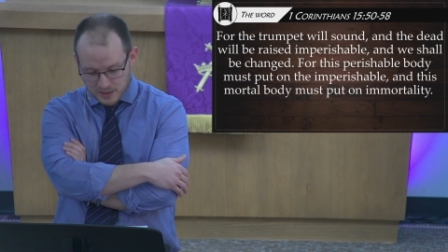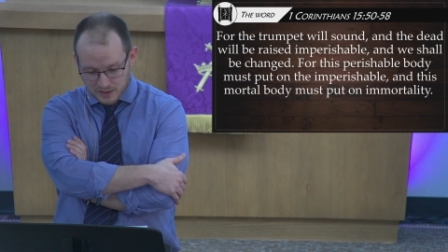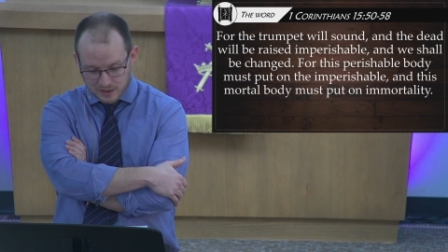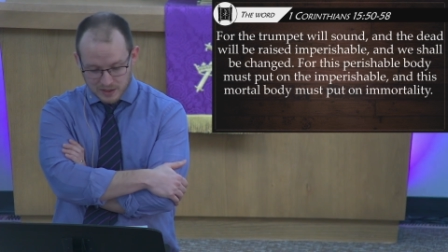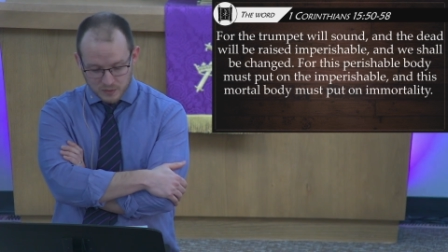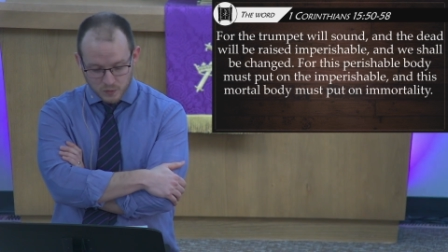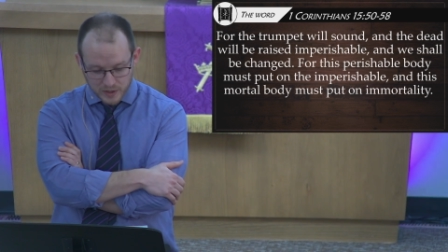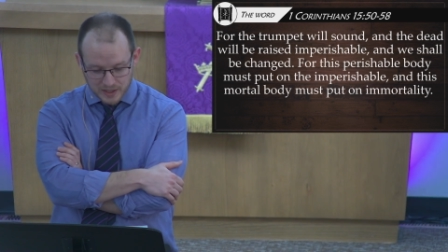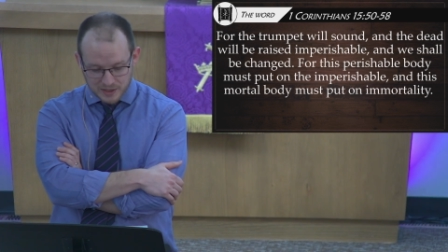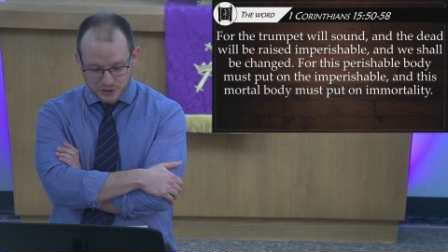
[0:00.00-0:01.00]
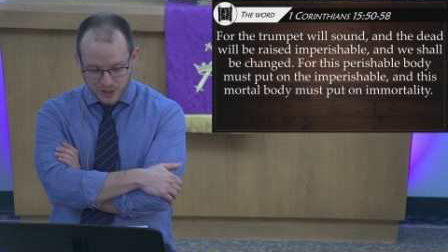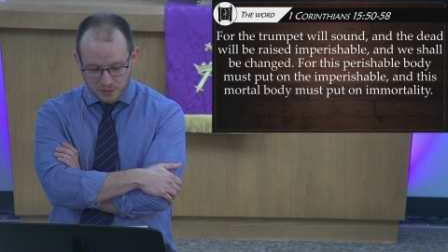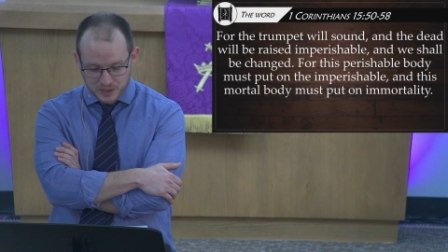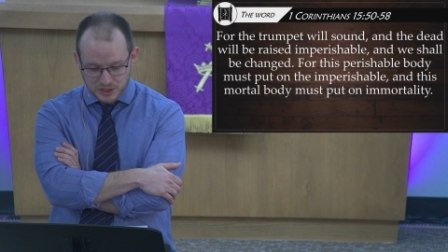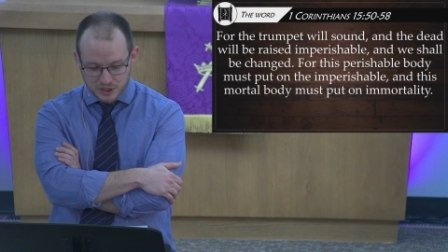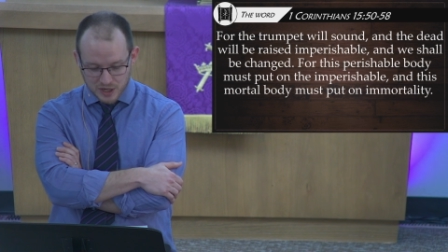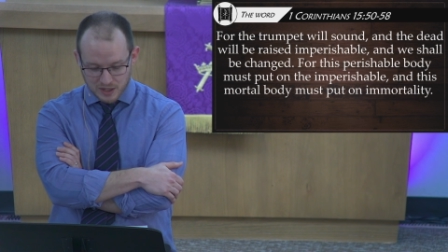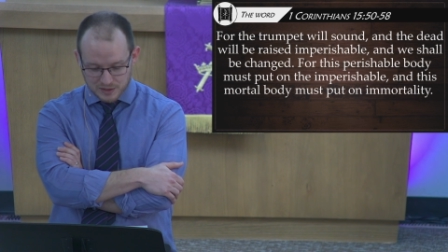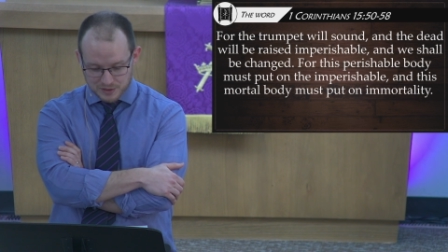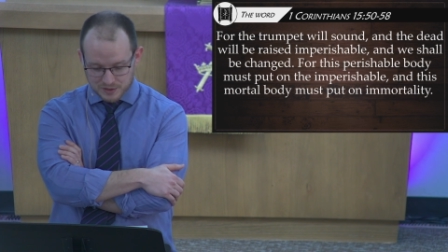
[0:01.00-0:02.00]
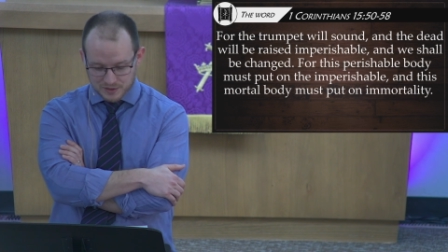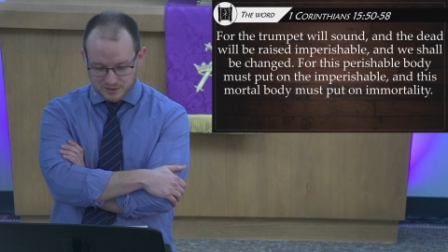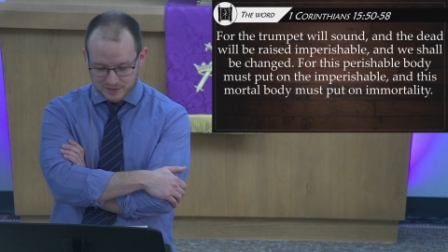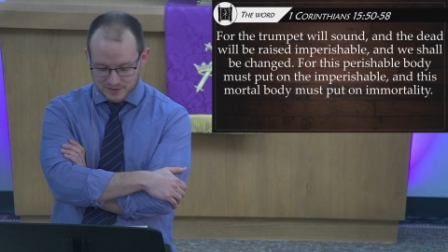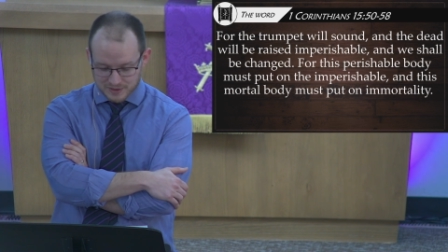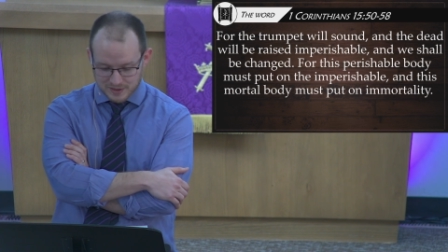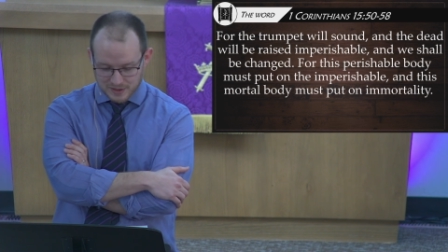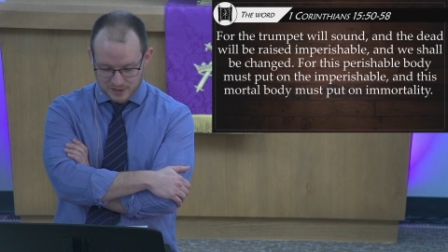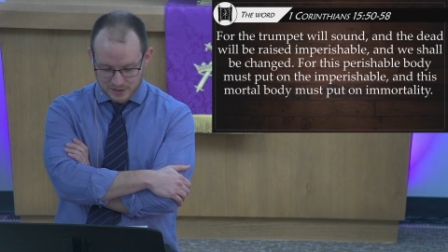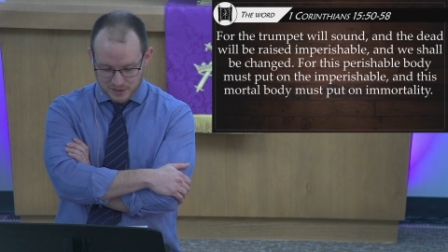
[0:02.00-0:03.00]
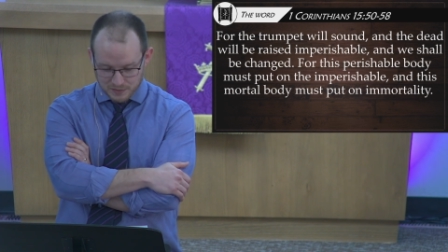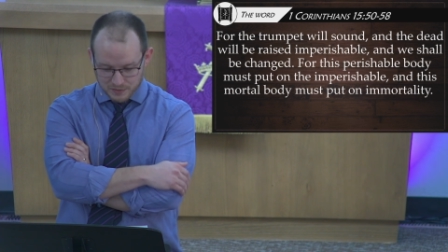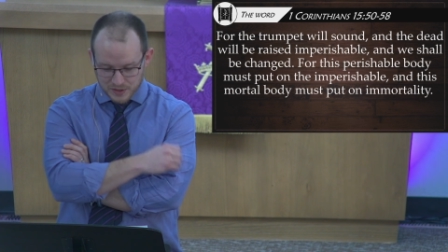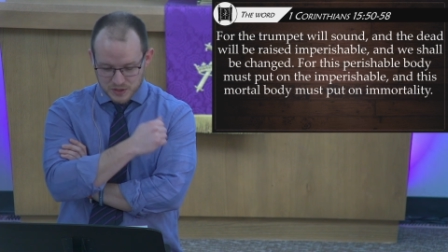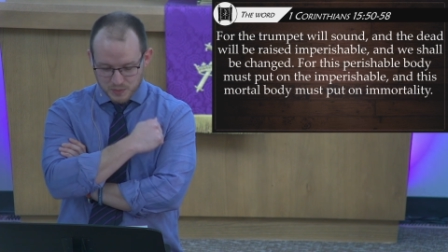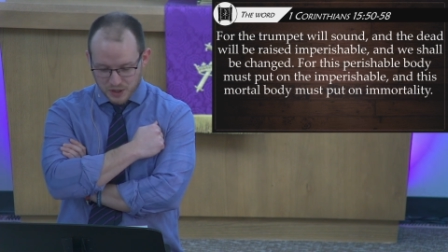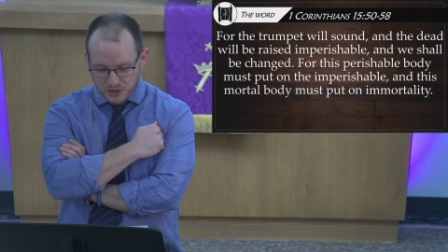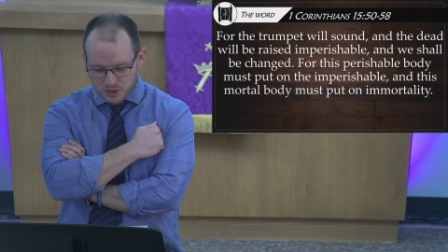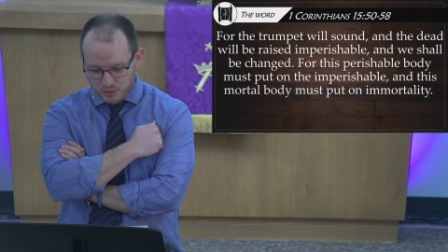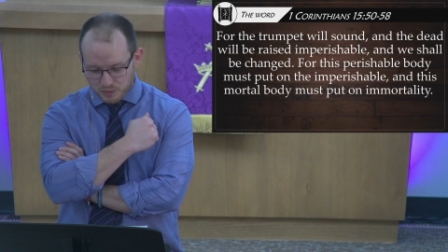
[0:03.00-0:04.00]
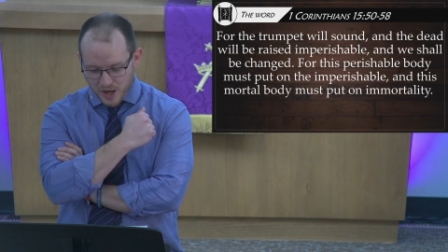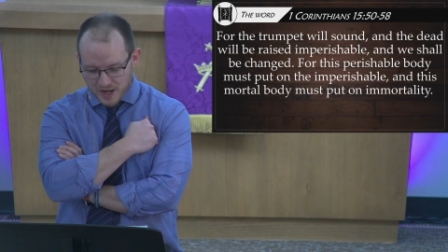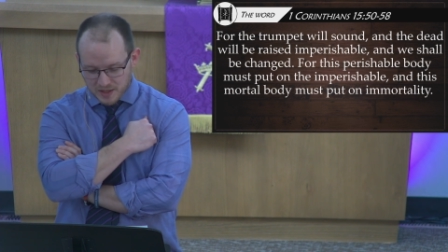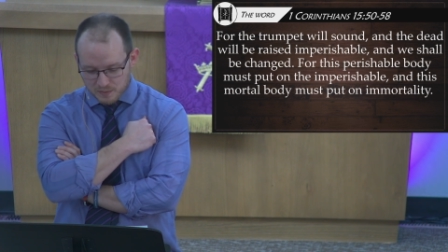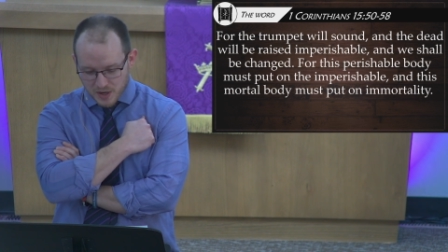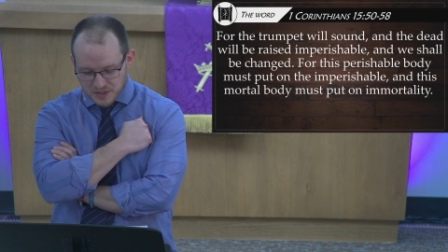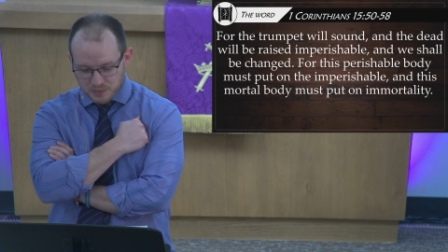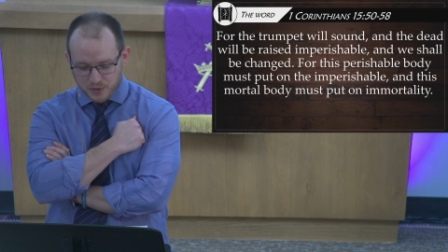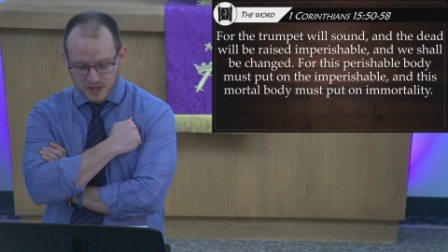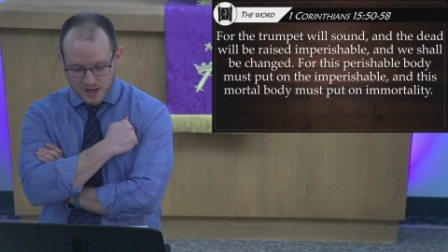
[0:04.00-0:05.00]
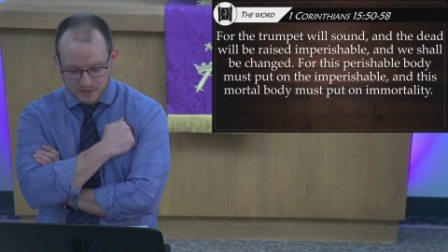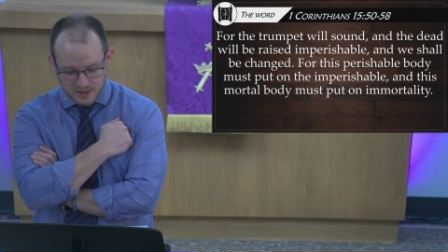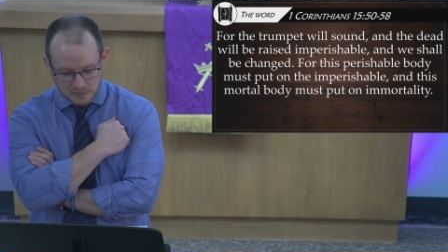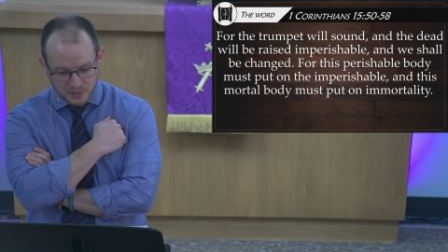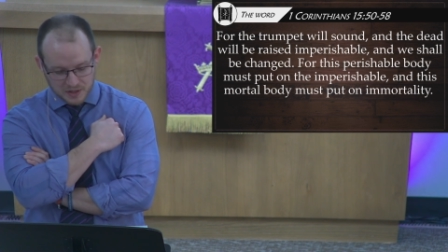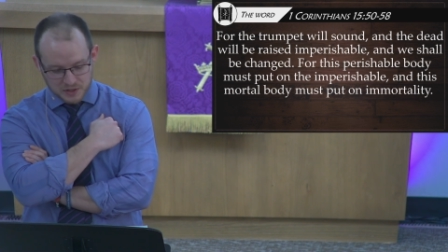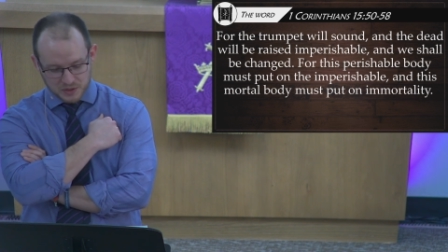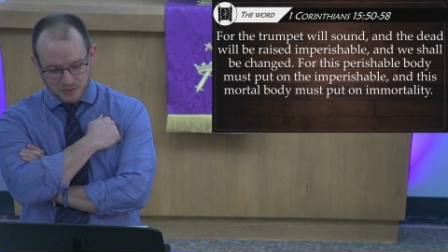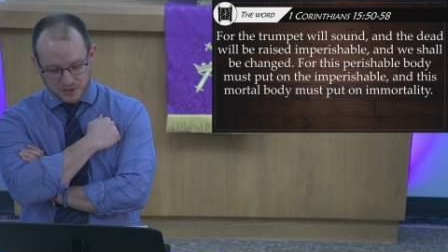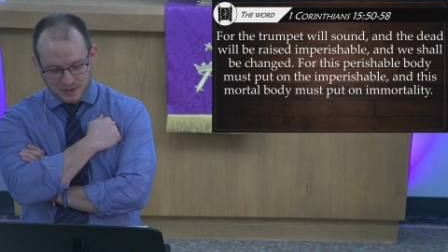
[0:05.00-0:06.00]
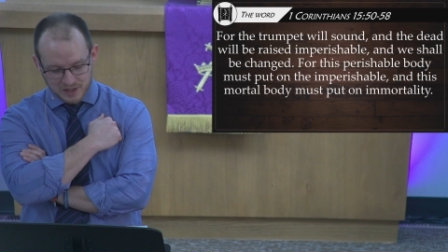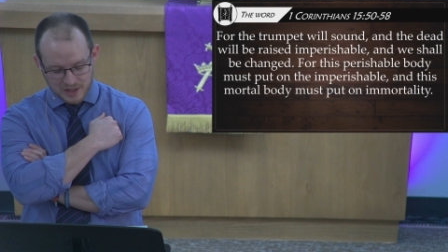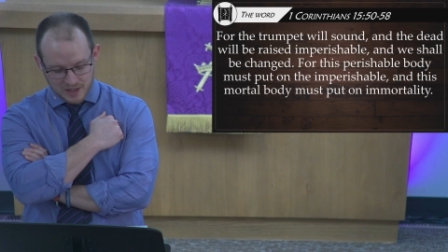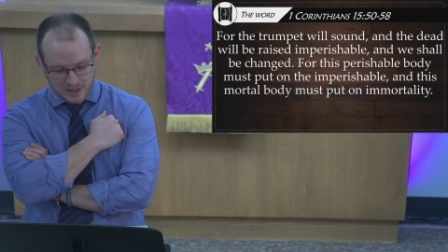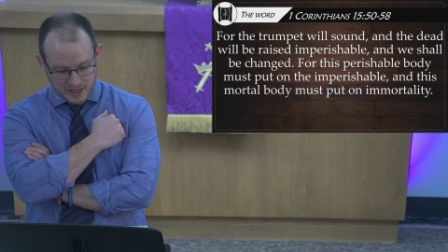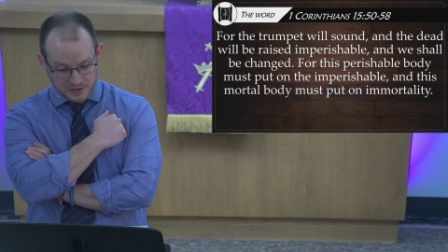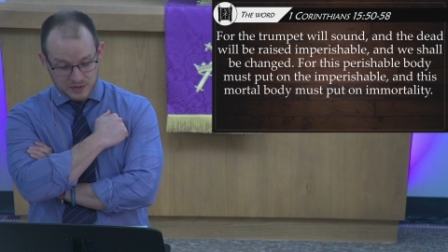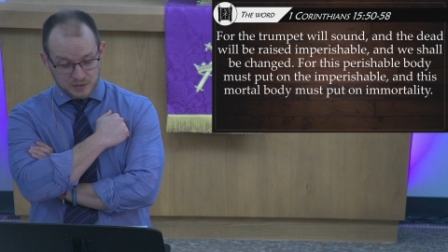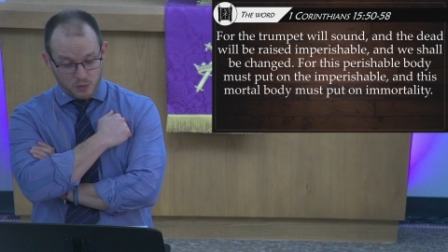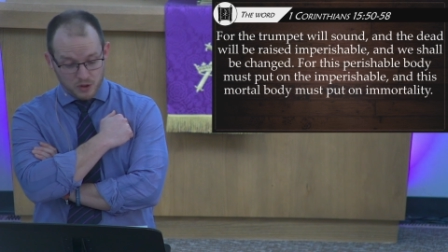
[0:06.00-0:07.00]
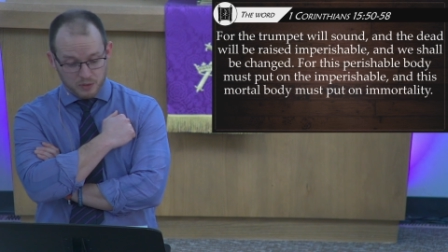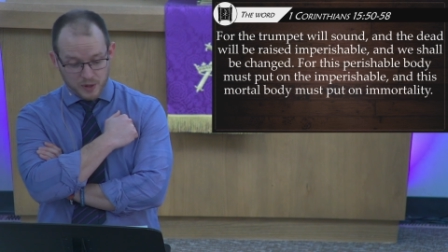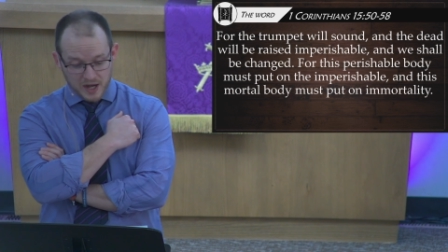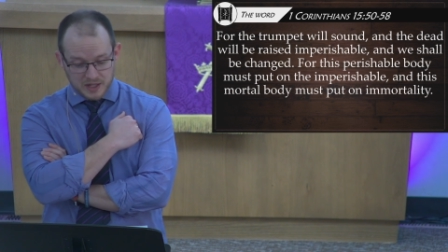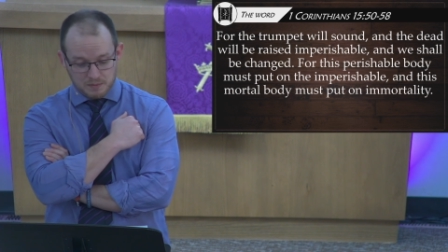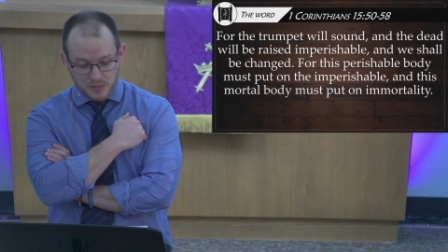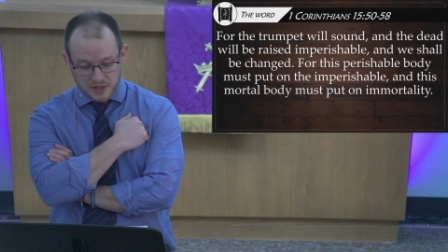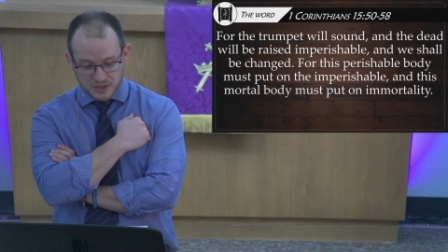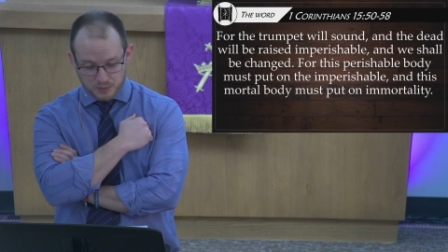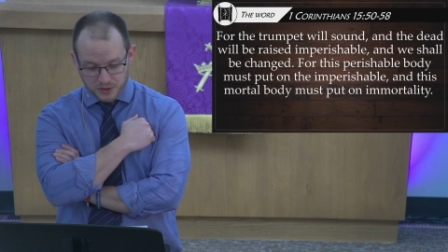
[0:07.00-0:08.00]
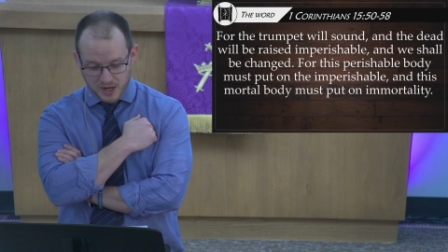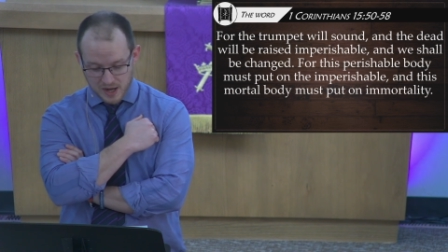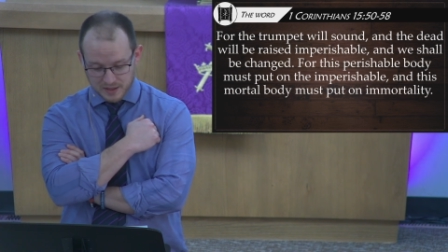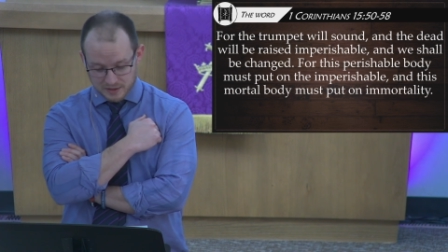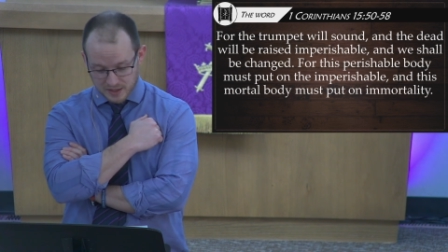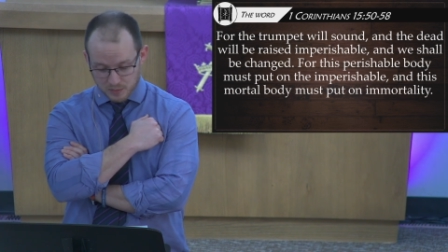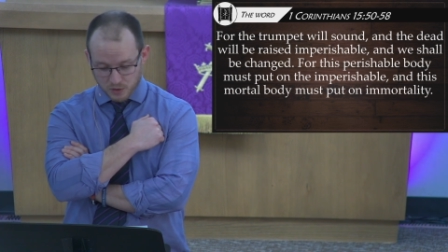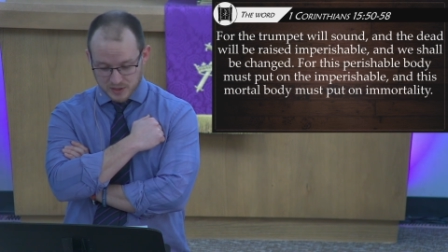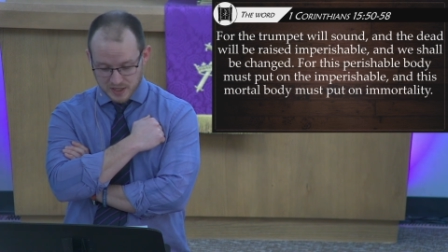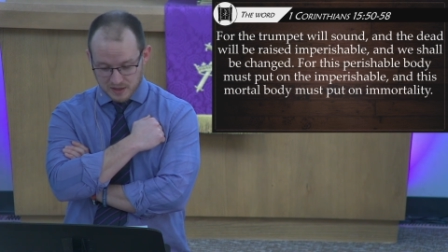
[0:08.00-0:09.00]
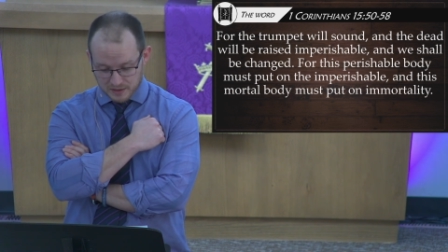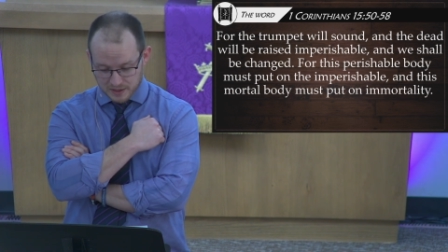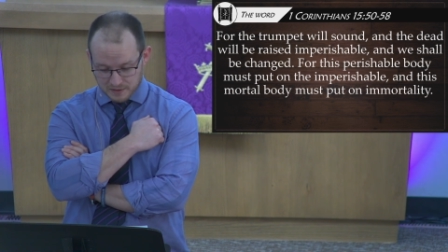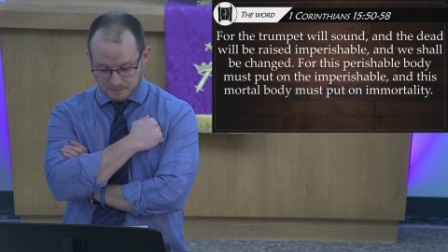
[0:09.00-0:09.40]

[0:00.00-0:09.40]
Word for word: and we shall be changed. For this perishable body must put on the imperishable, and this mortal body must put on immortality.